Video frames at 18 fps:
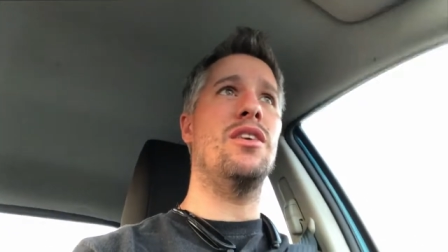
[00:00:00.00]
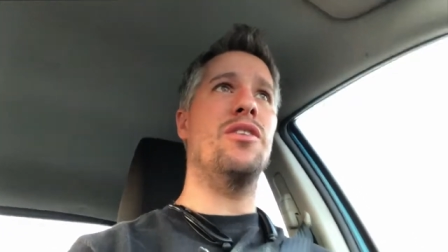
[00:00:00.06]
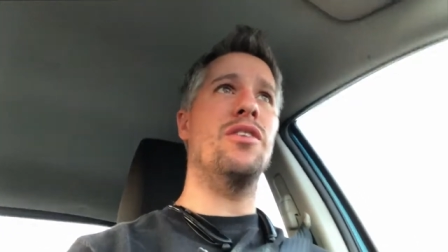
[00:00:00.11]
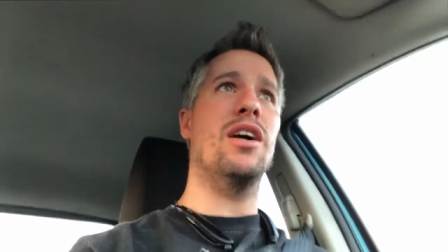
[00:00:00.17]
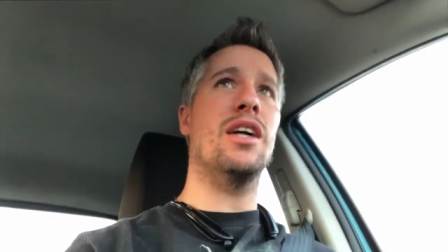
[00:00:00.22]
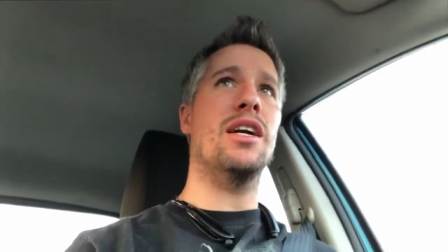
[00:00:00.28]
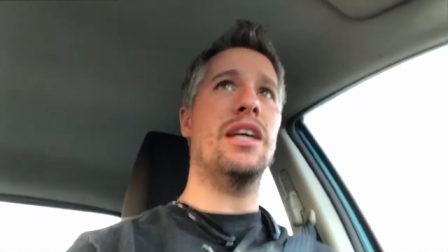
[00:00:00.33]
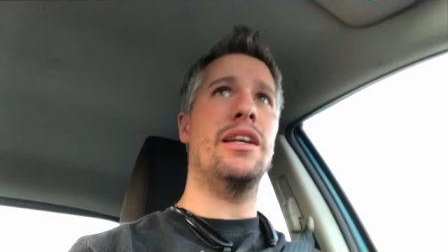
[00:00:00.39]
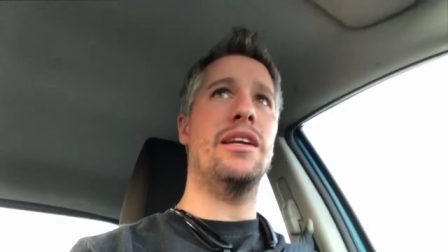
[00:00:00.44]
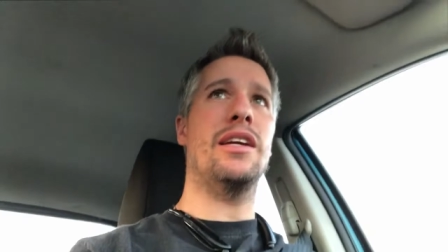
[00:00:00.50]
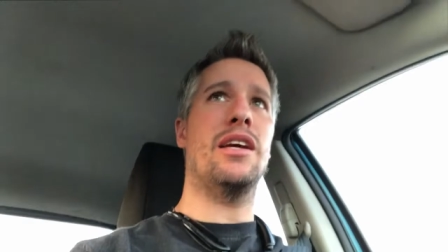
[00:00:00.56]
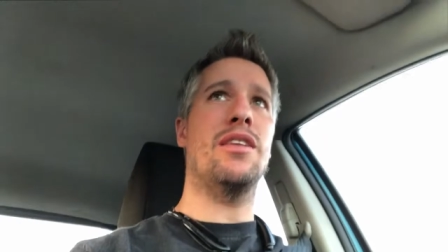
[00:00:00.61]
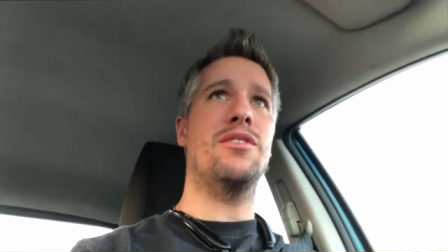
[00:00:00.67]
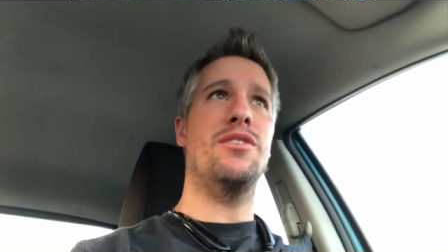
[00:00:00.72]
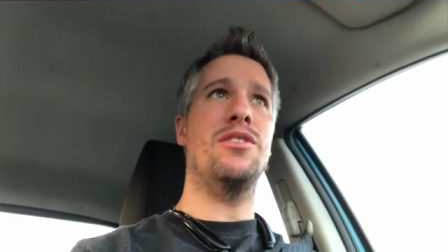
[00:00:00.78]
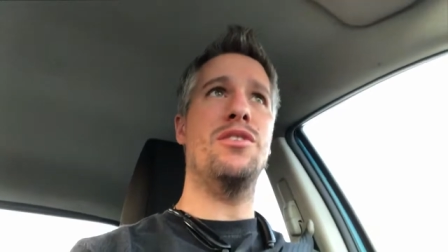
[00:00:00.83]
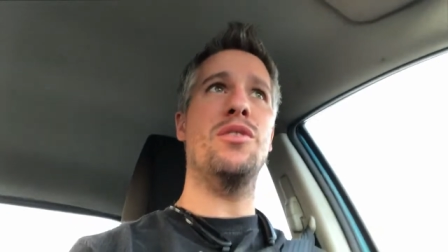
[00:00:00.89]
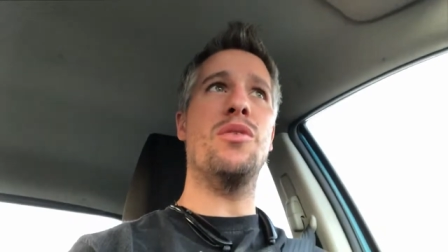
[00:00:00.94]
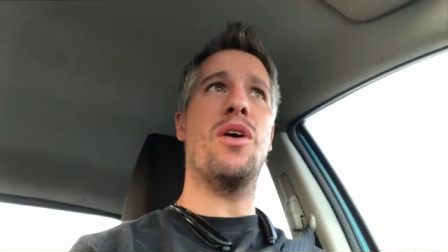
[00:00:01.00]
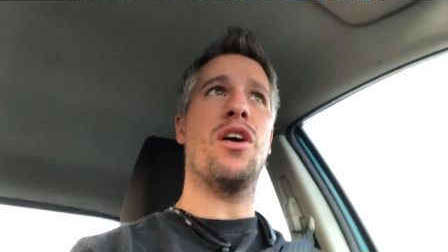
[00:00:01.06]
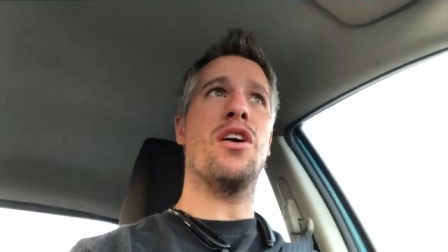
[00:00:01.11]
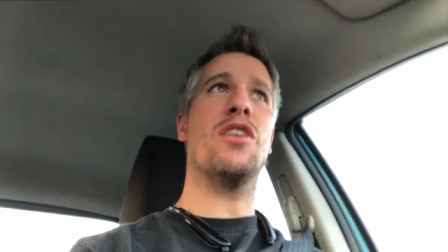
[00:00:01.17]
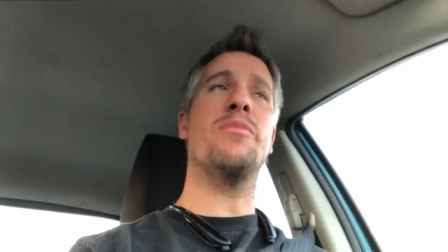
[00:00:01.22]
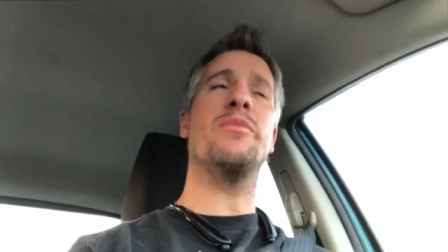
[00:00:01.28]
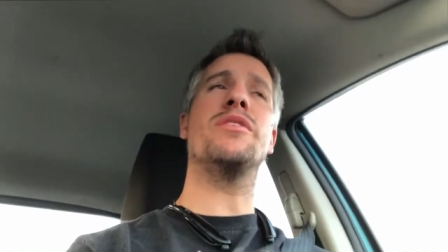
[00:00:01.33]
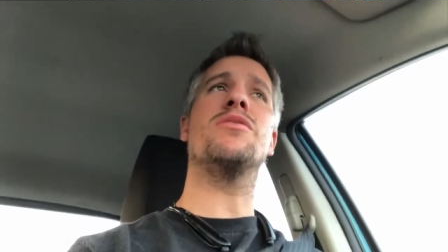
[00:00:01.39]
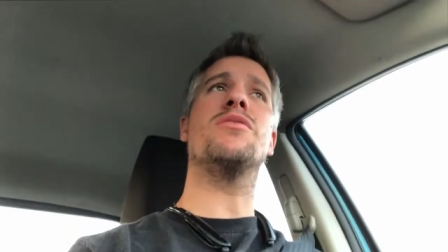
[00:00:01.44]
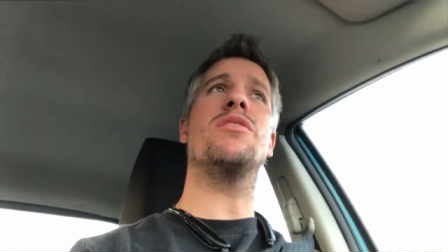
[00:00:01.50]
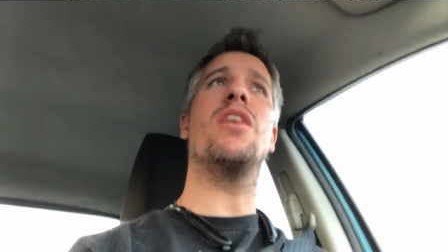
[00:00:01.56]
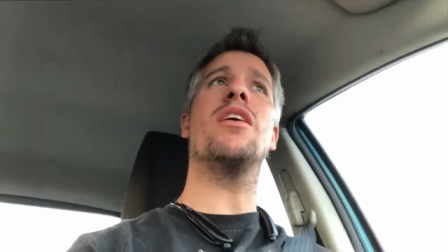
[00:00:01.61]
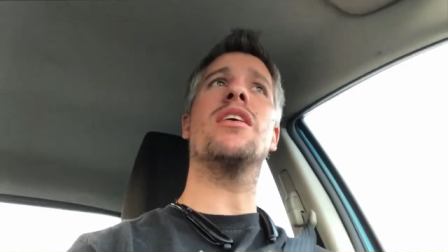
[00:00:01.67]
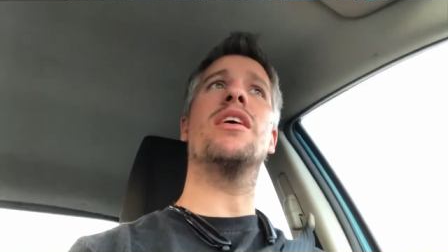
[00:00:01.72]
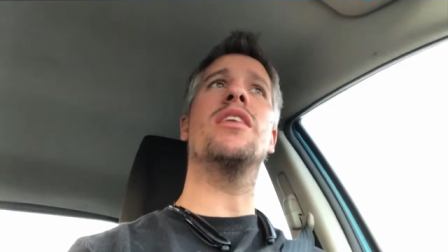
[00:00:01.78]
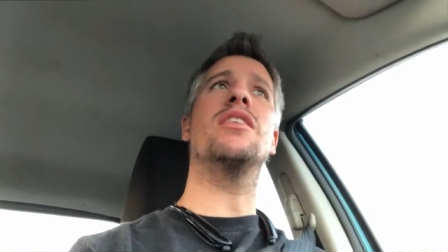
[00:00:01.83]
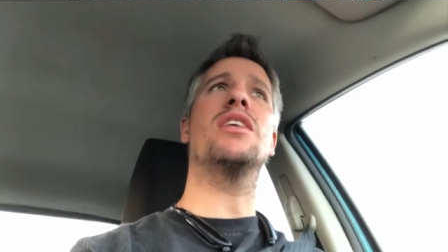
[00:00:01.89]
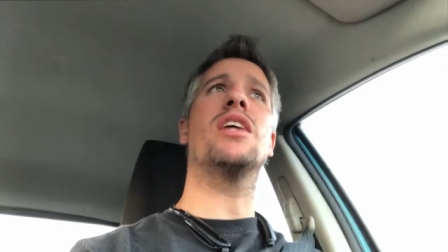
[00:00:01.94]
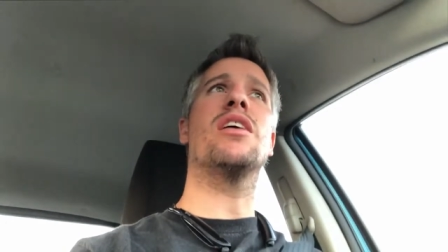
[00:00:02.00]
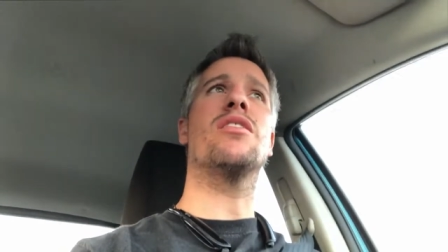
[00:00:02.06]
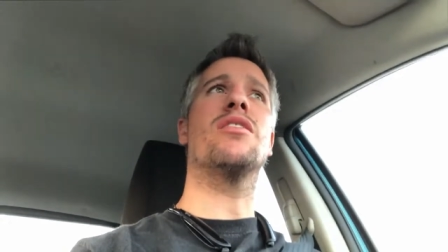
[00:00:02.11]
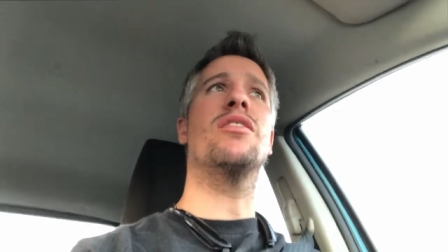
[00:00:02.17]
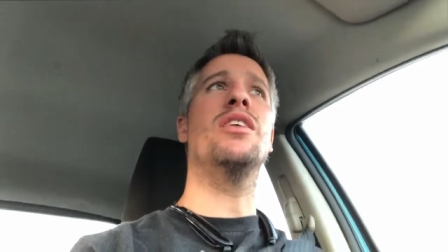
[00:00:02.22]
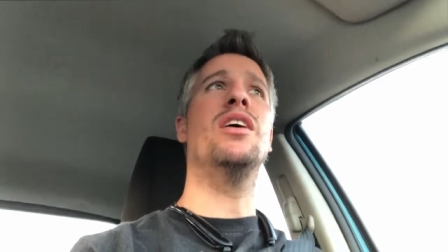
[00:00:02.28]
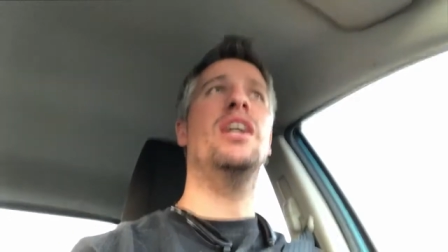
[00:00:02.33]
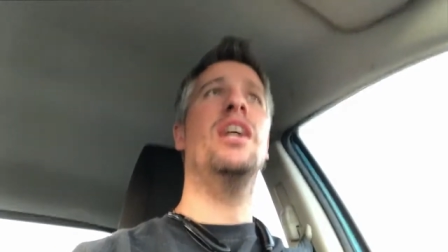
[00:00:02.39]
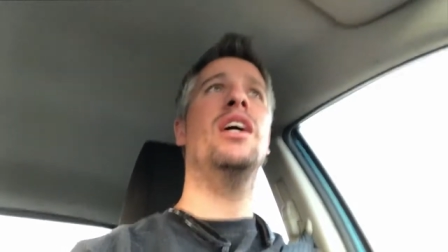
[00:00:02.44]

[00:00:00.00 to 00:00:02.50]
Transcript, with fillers: You're not getting together to do arguments. You're not getting together